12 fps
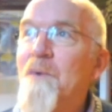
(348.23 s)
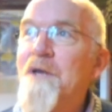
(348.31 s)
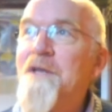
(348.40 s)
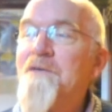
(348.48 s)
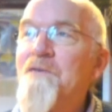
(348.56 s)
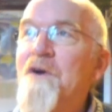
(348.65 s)

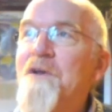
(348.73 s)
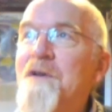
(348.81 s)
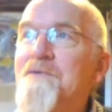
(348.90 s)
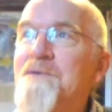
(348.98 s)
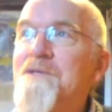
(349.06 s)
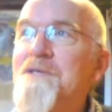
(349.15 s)
When you find
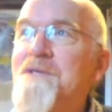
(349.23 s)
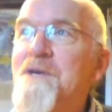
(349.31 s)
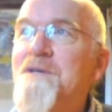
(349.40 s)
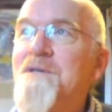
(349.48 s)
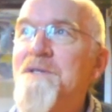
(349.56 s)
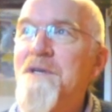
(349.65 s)
Icarus
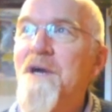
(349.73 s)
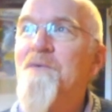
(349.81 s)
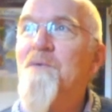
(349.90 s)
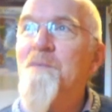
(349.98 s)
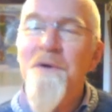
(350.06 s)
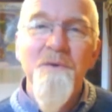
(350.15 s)
conjunct sun
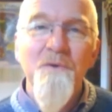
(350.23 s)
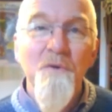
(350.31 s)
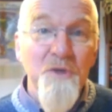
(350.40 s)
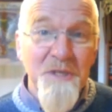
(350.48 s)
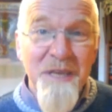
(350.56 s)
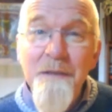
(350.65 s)
or moon
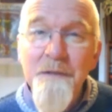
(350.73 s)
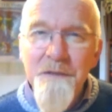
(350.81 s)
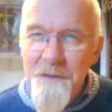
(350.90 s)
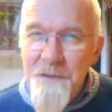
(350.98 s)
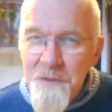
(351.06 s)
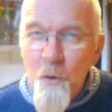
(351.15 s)
or
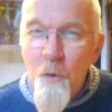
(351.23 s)
ascendant